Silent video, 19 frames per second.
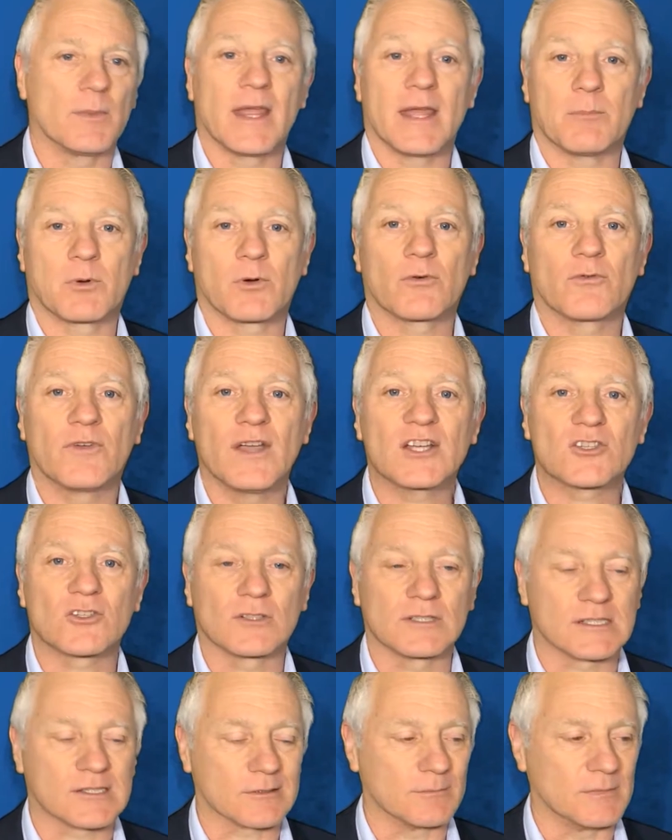their
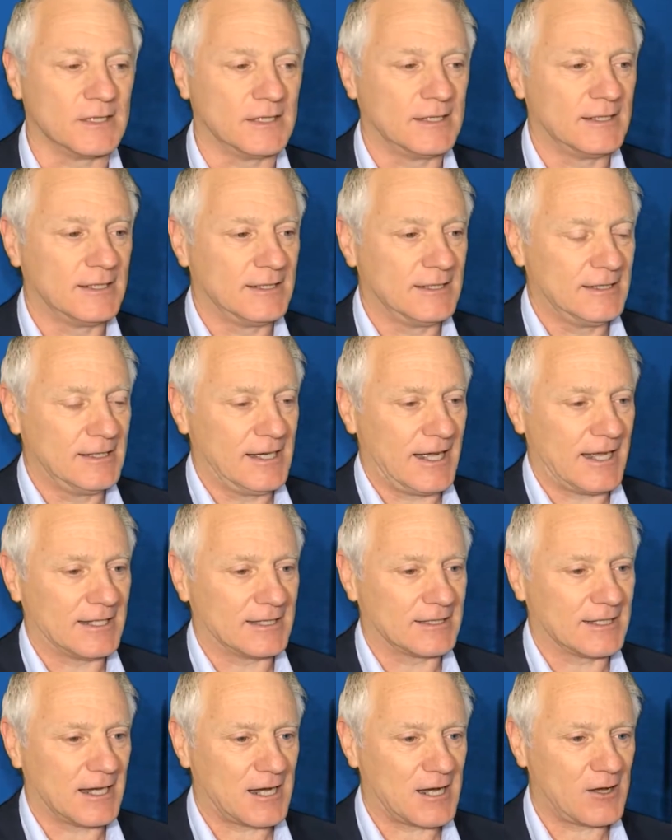professionalism.
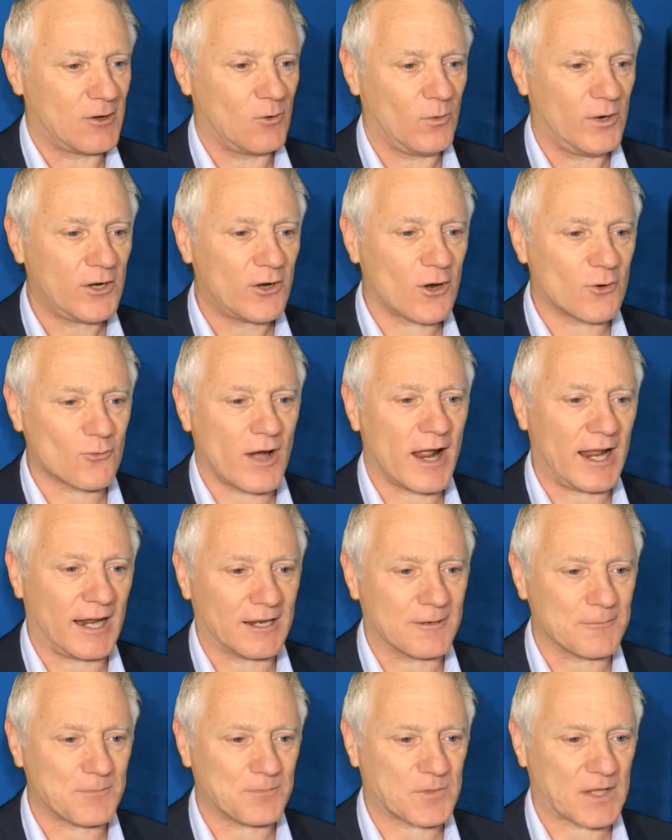And when I
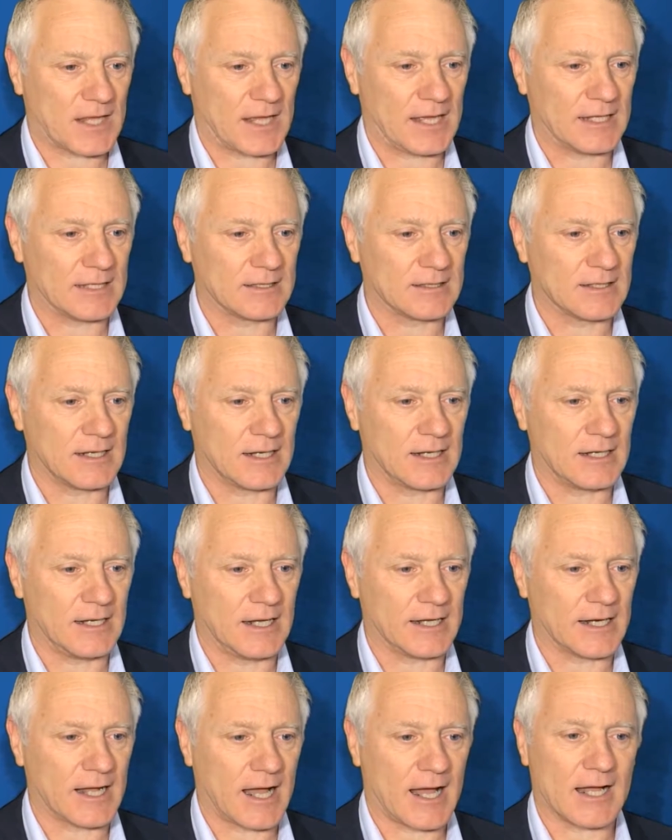rang
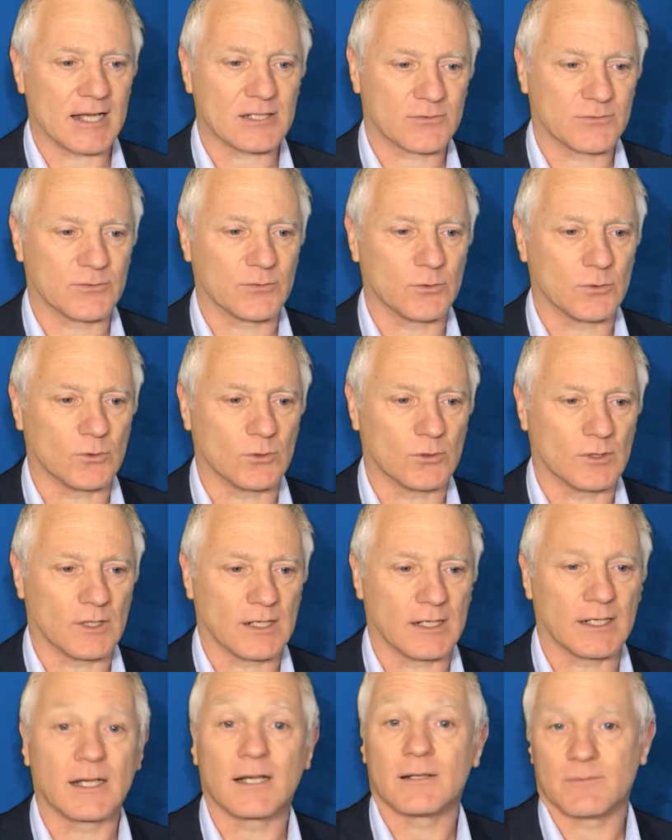and asked for
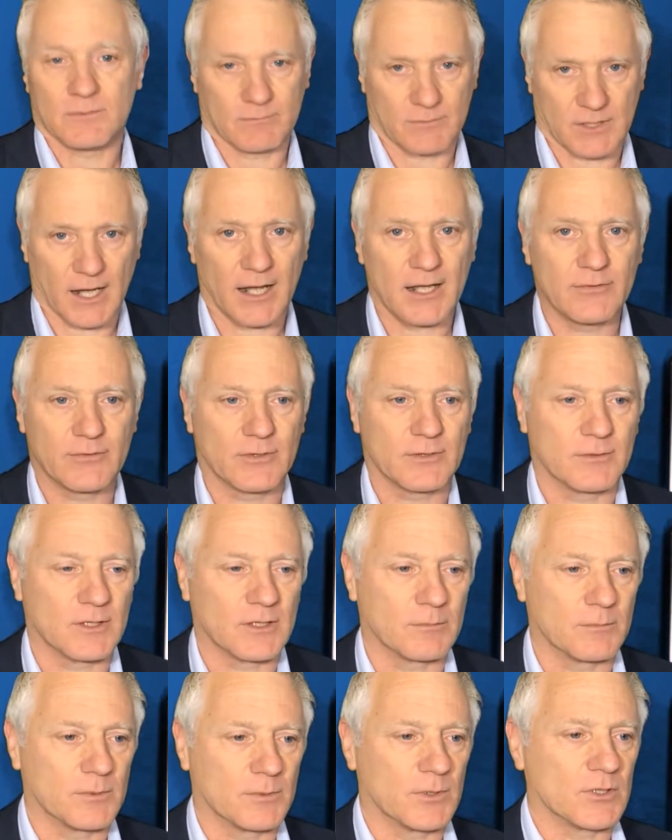Dave,
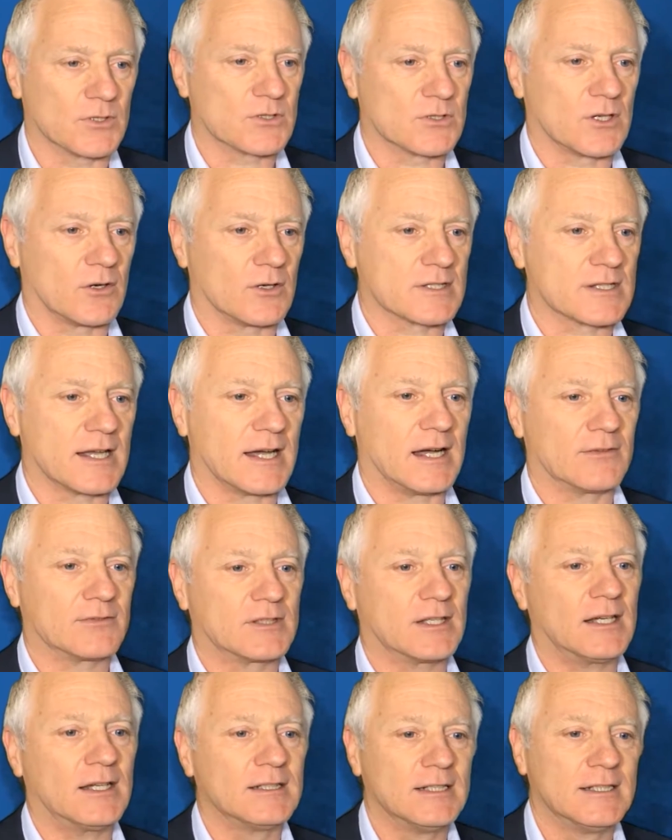the person I was
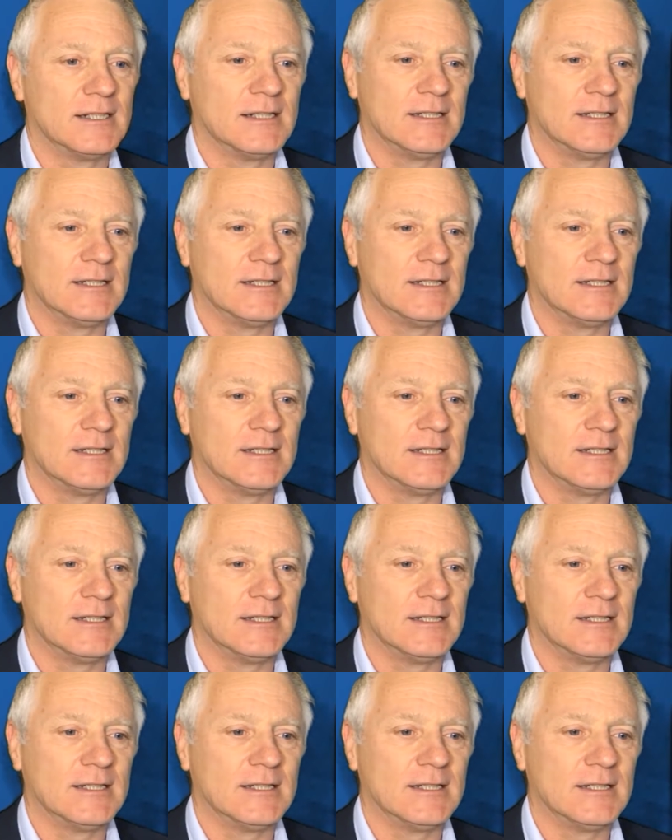after,